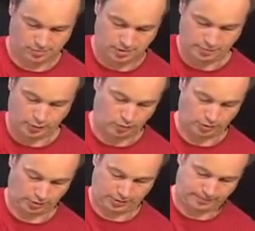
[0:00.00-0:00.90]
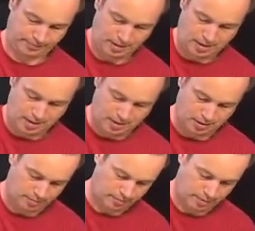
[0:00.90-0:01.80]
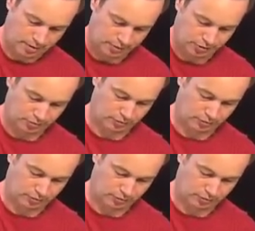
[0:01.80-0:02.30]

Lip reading: while I'm at work. And it's going to